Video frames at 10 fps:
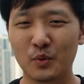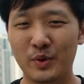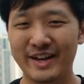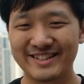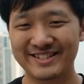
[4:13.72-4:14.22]

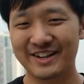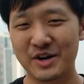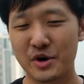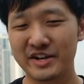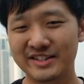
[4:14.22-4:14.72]
which,
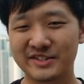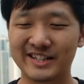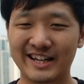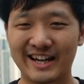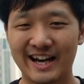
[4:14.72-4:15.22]
according to
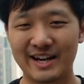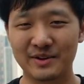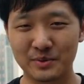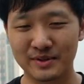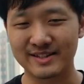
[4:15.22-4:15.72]
the guy
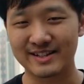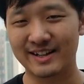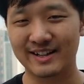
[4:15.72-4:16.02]
who was